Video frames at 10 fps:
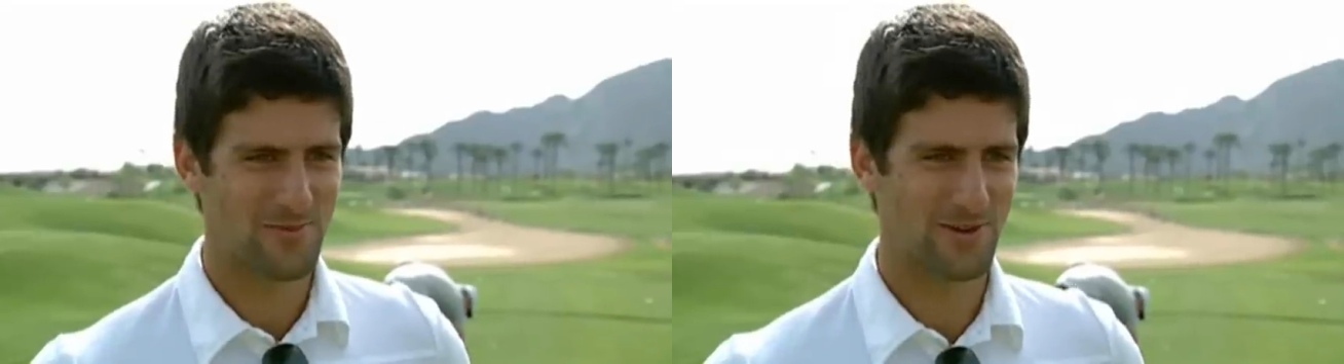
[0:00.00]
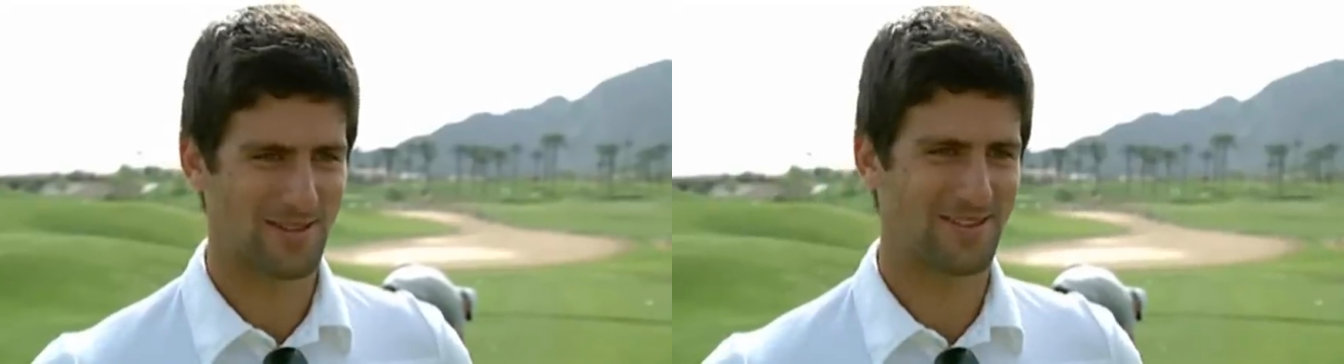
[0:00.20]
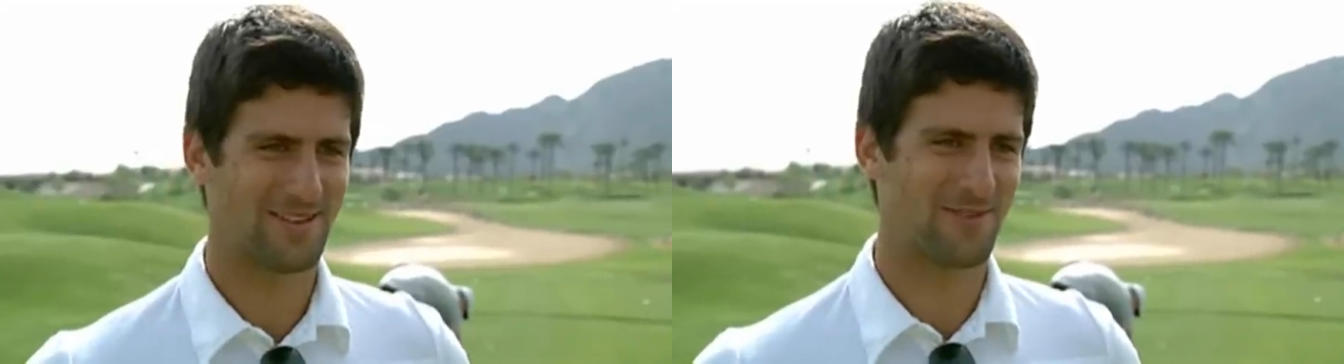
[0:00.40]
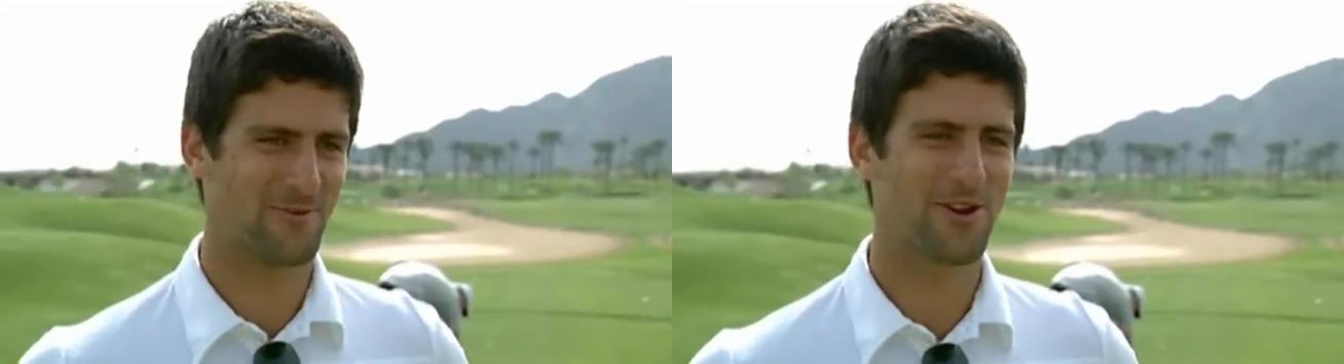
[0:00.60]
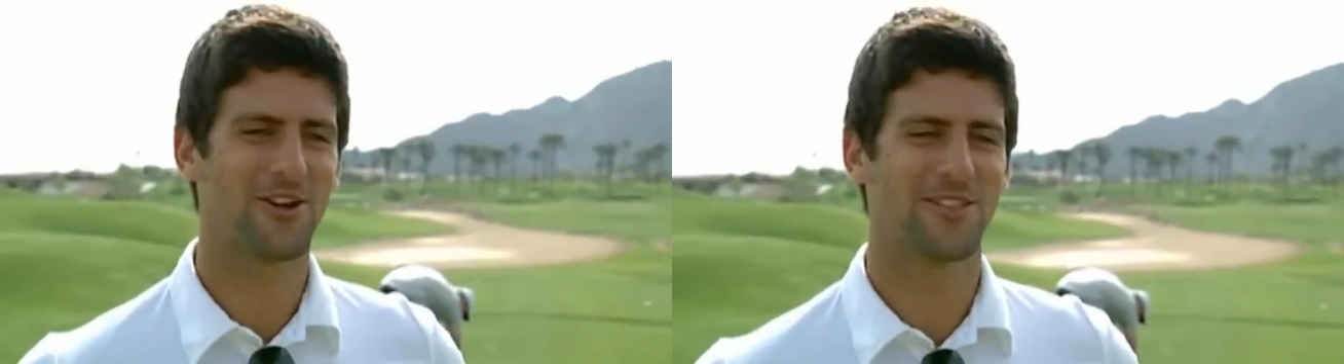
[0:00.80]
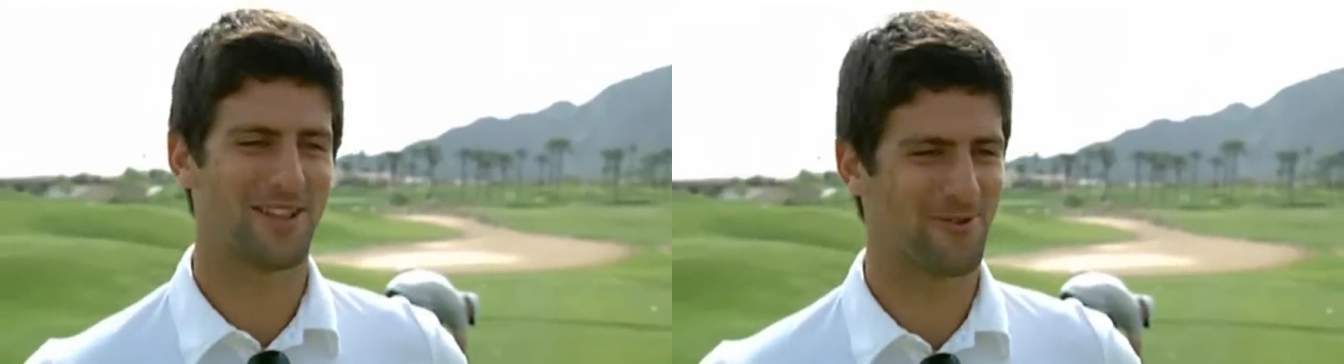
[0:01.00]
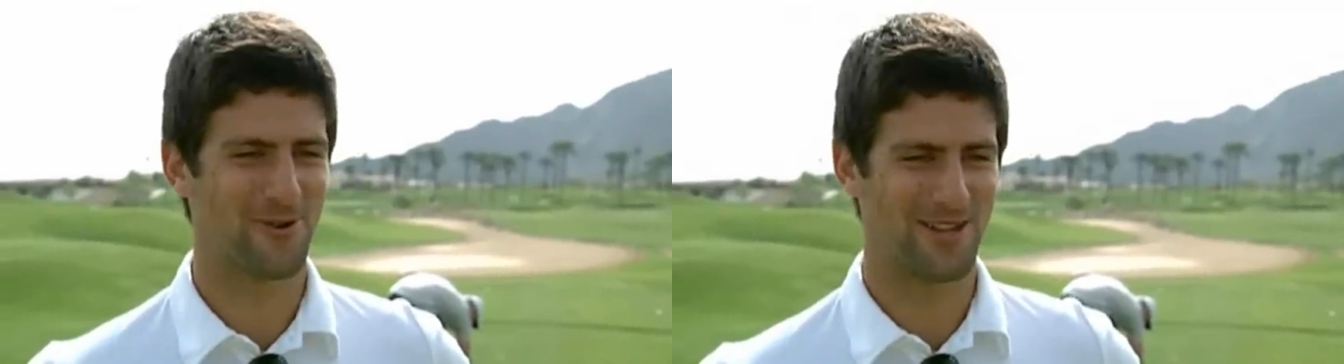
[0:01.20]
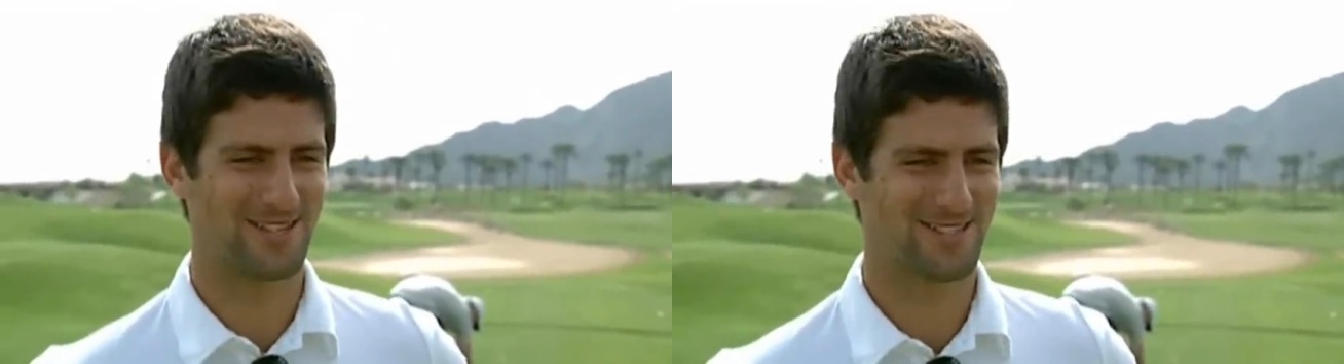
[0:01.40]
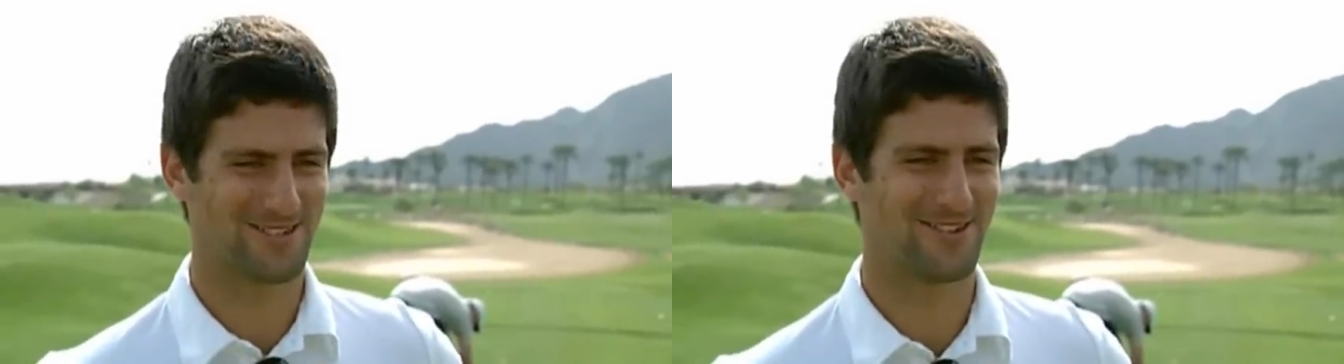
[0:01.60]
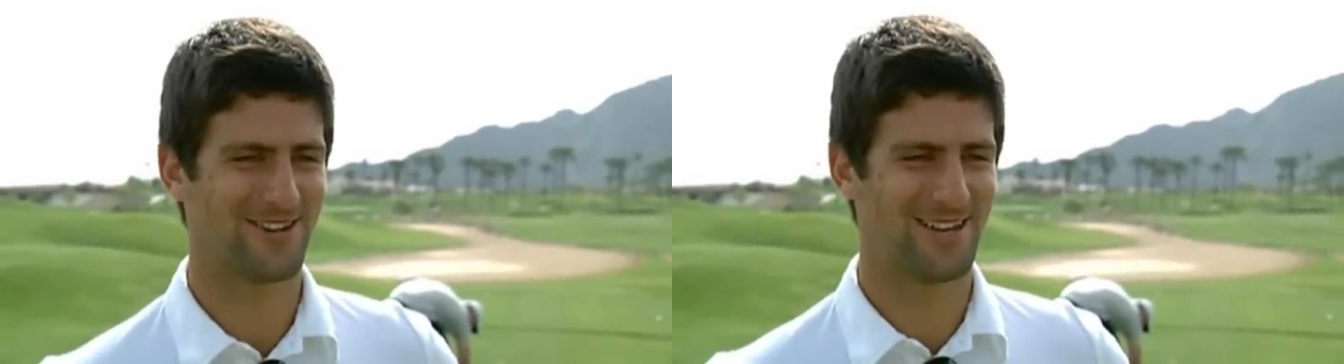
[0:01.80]
But uh, we're not that great,
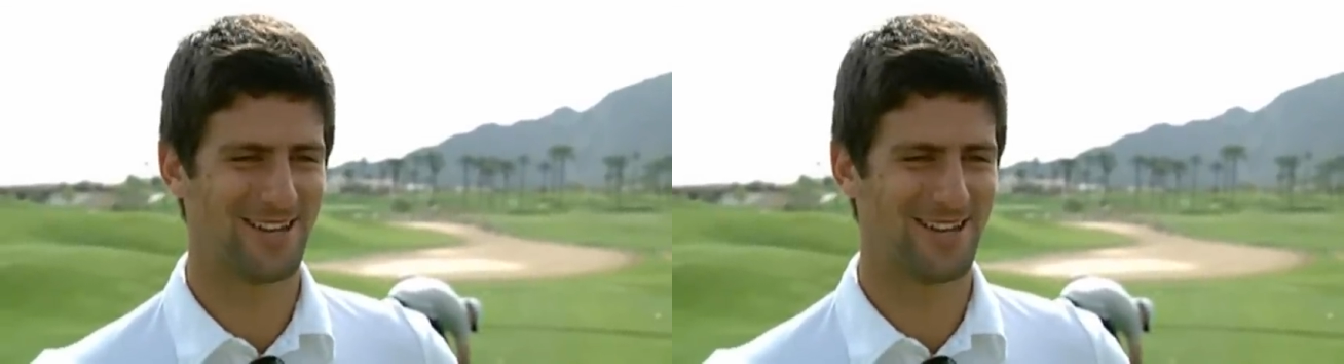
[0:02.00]
so